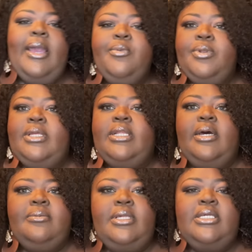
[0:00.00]
I really
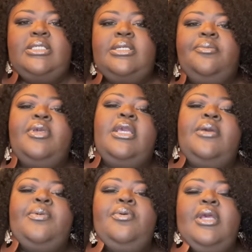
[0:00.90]
love this. To me,
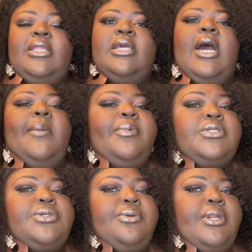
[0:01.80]
if you get the
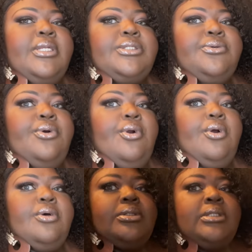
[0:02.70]
opportunity to,
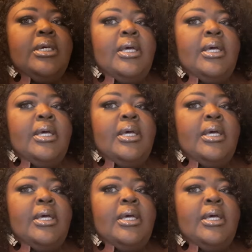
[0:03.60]
girls,